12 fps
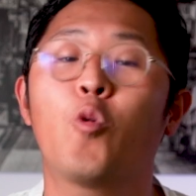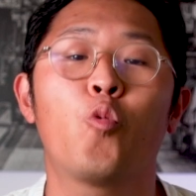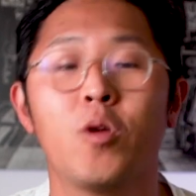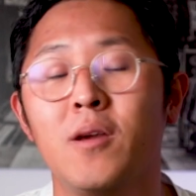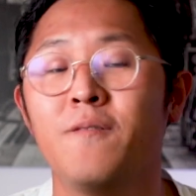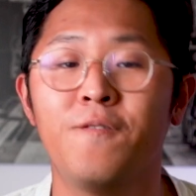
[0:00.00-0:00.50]

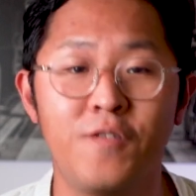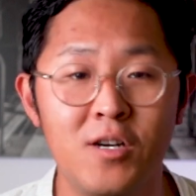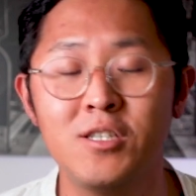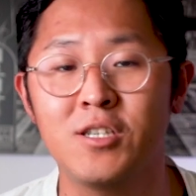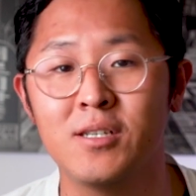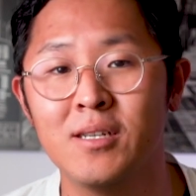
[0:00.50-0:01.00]
Korean
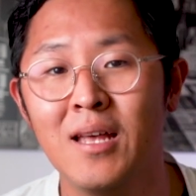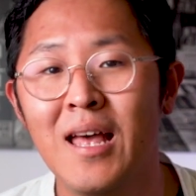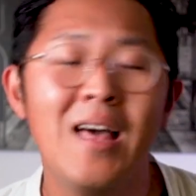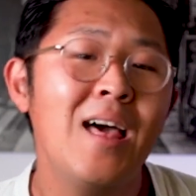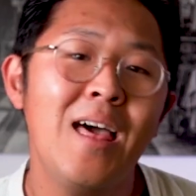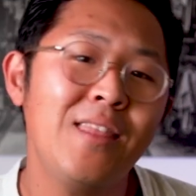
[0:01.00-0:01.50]
version.
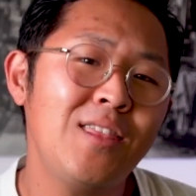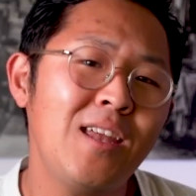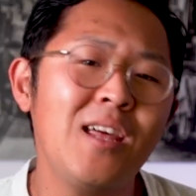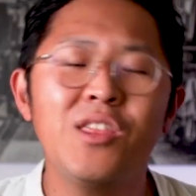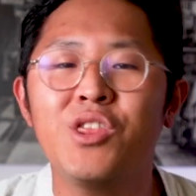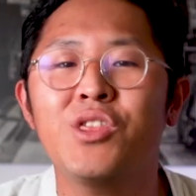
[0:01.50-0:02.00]
And then
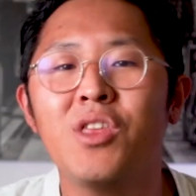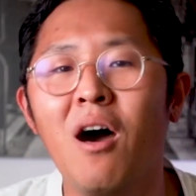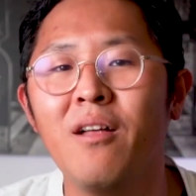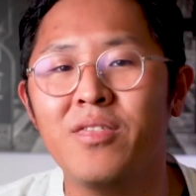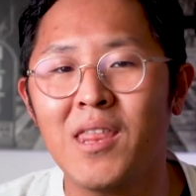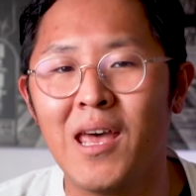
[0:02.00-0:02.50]
I
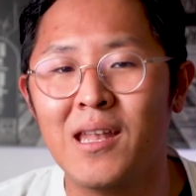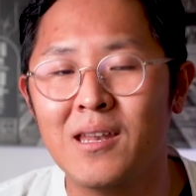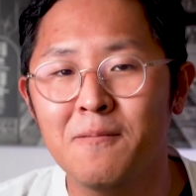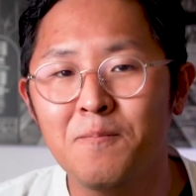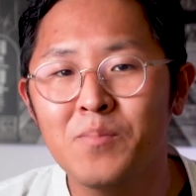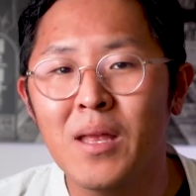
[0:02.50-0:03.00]
thought that
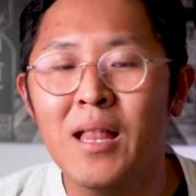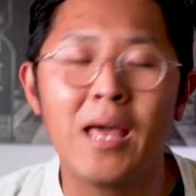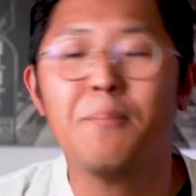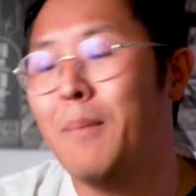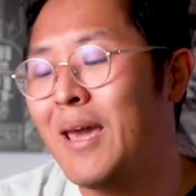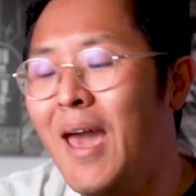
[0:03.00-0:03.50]

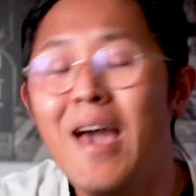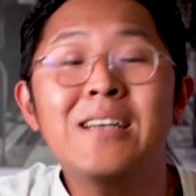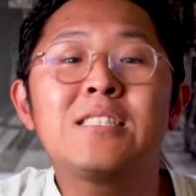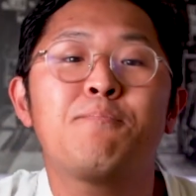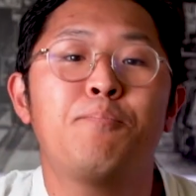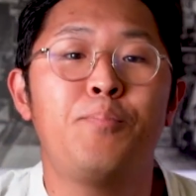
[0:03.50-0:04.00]
like my
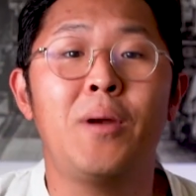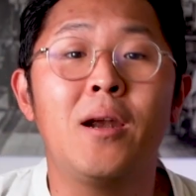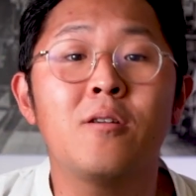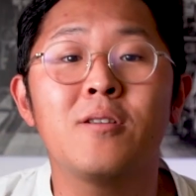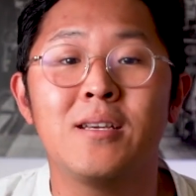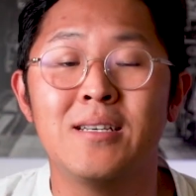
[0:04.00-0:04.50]

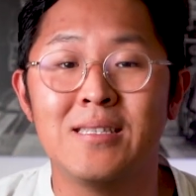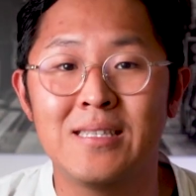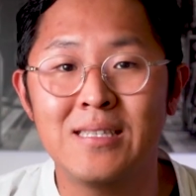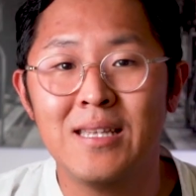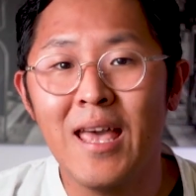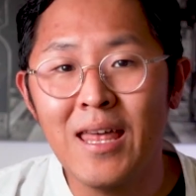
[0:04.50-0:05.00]

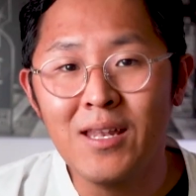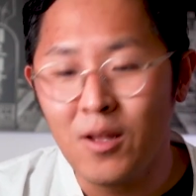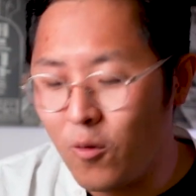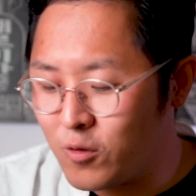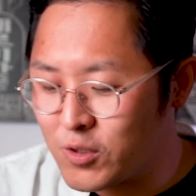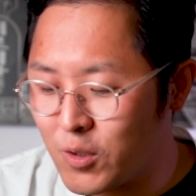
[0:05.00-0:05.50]
experience and
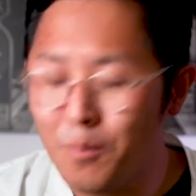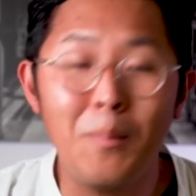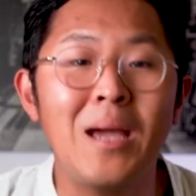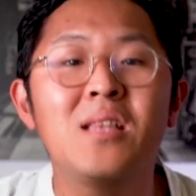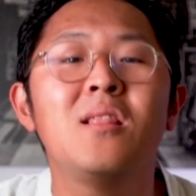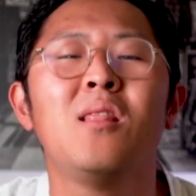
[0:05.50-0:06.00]
also
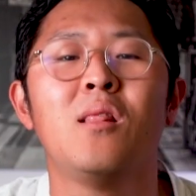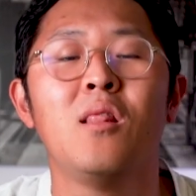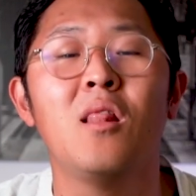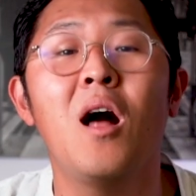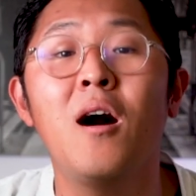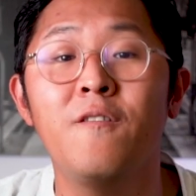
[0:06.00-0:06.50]
my
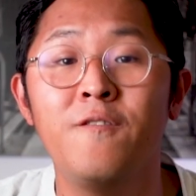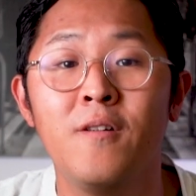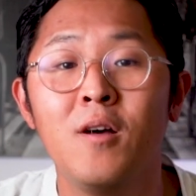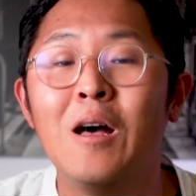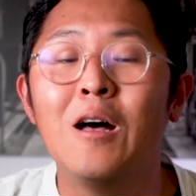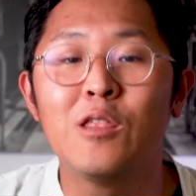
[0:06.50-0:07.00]
love
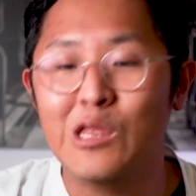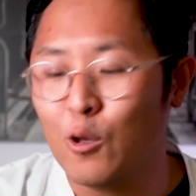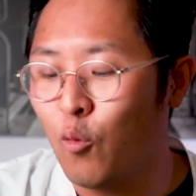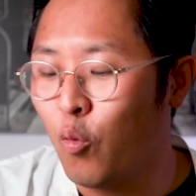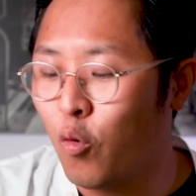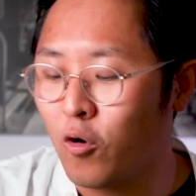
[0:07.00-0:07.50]

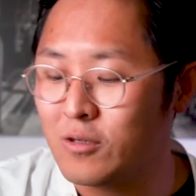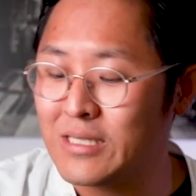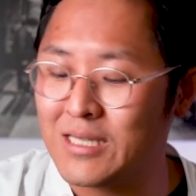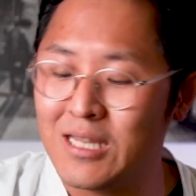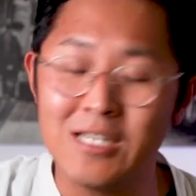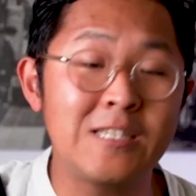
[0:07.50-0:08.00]
towards